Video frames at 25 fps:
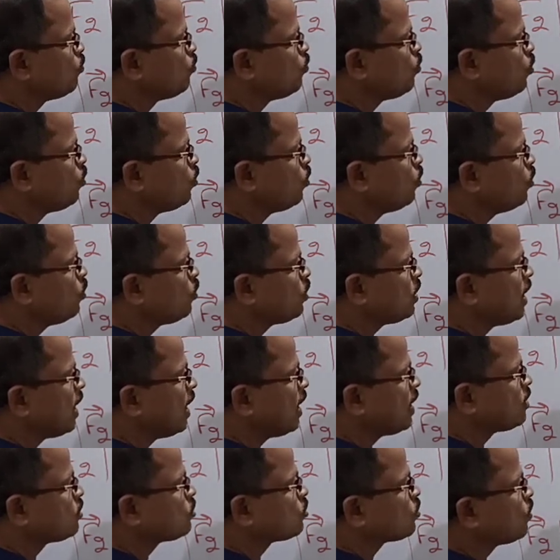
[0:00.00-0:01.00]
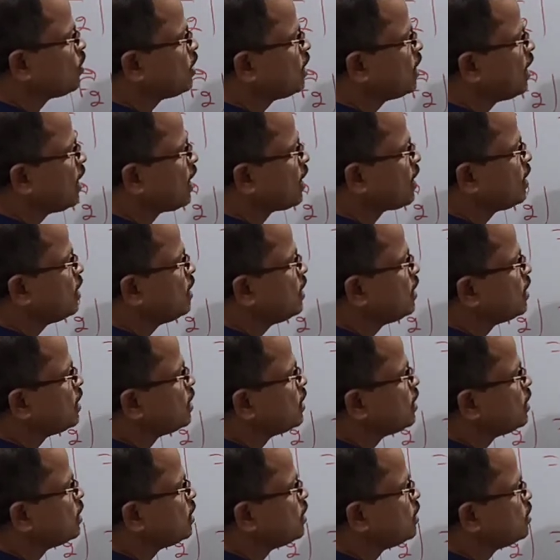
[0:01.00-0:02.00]
4r square.
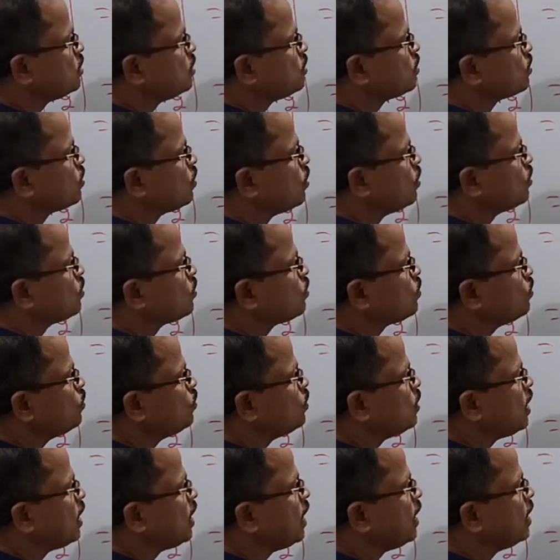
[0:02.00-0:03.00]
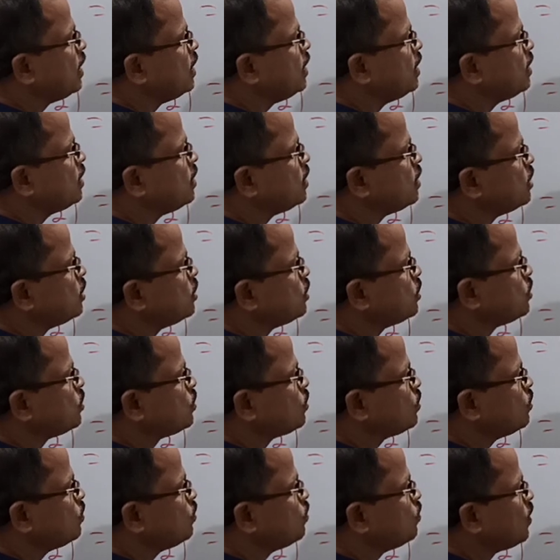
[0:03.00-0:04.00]
It is equal to
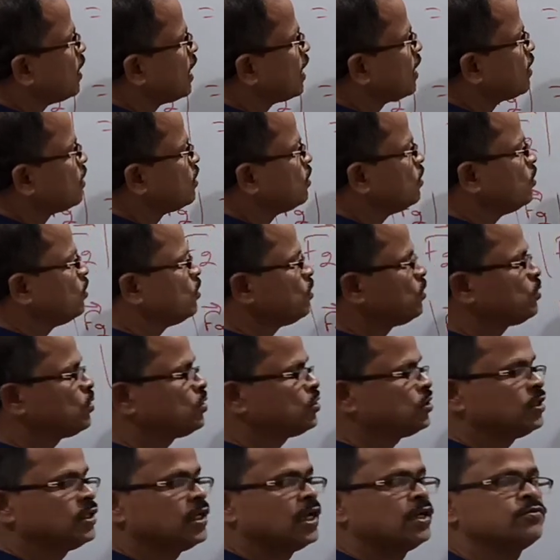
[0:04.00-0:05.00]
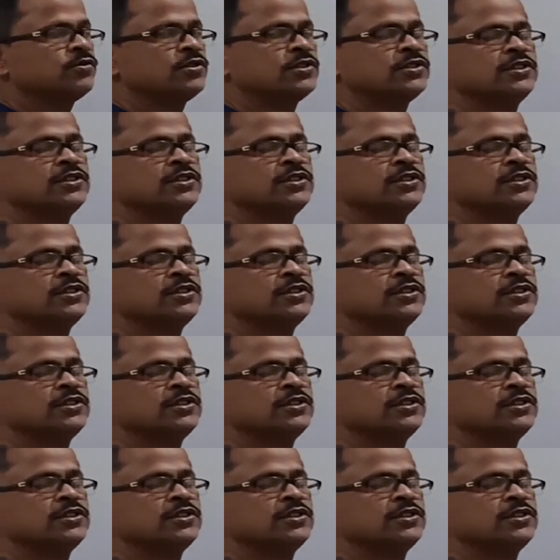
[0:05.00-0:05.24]
8:1. So now this